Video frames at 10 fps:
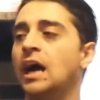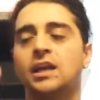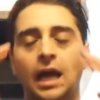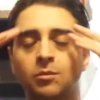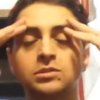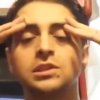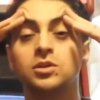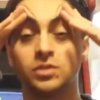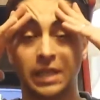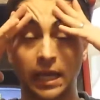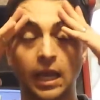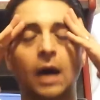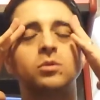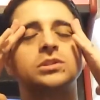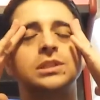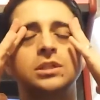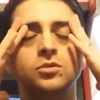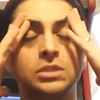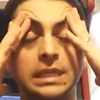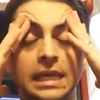I was losing it. I was
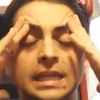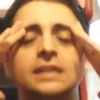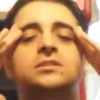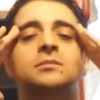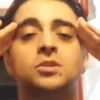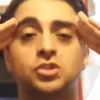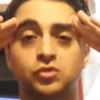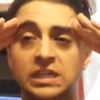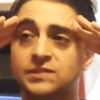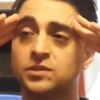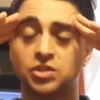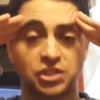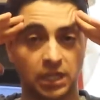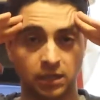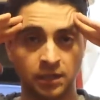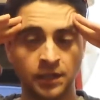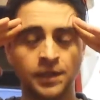losing it. It's the most stressful shit.